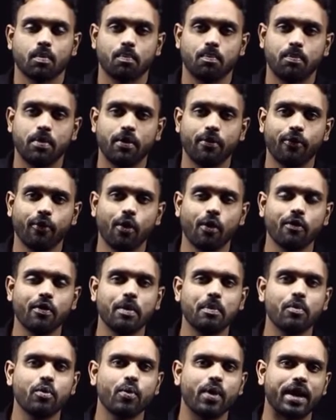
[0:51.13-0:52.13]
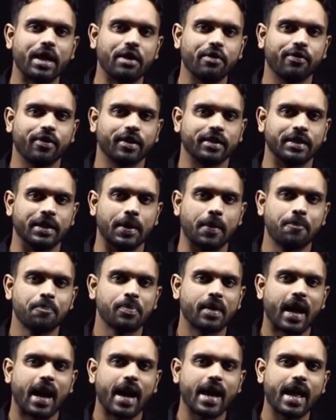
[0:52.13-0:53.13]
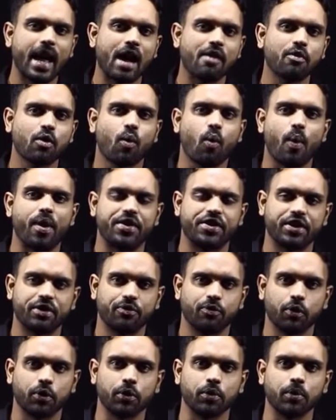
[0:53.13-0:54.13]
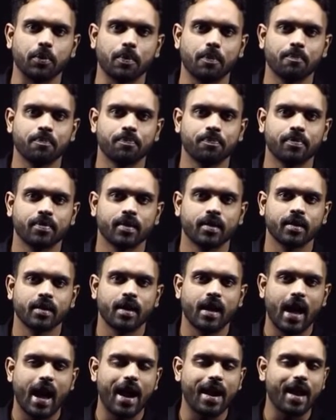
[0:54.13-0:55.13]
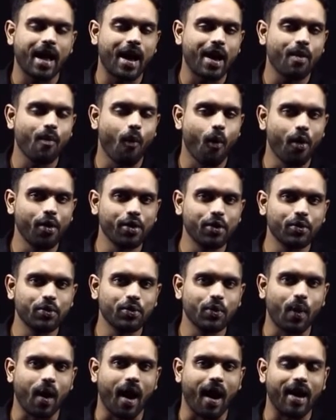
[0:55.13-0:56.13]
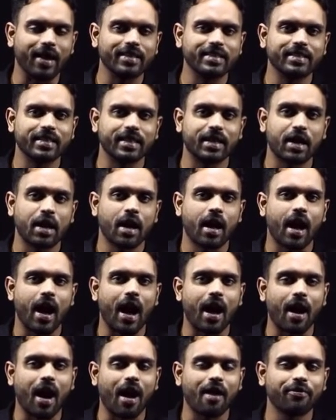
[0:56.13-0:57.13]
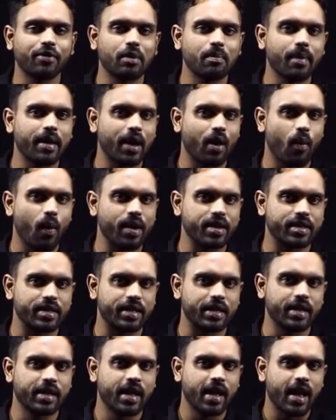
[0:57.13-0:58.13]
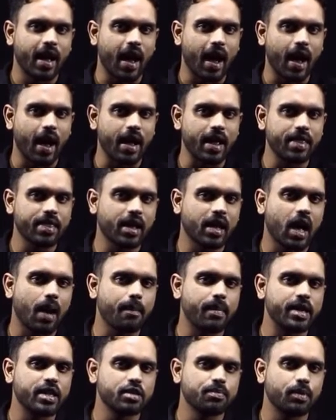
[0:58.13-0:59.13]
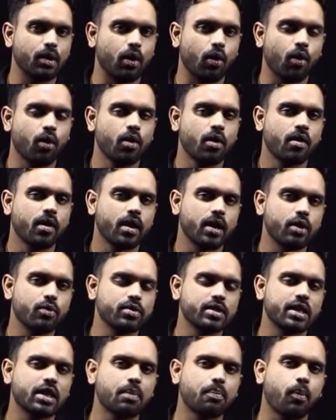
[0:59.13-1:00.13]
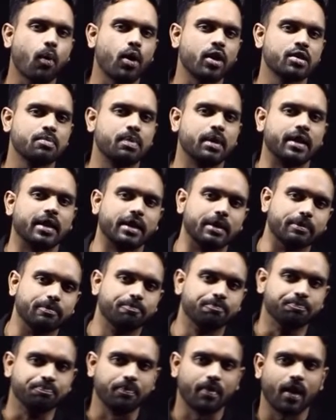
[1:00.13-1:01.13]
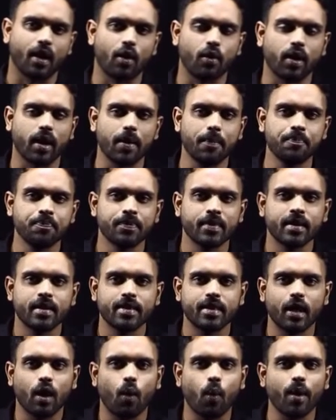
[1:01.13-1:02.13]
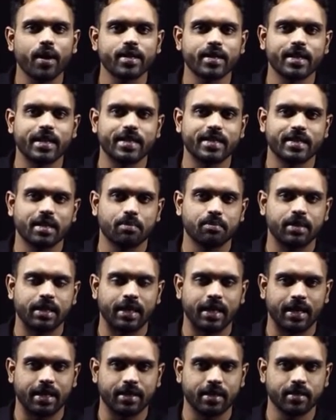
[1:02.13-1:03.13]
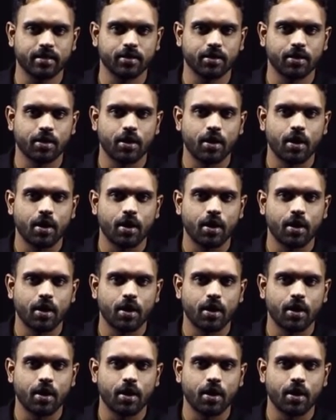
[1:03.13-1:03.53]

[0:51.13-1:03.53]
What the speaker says: Before we move any further, I have a question for you. And I want you to answer after my question in the comments below using the pause button. Okay? The question is something like this.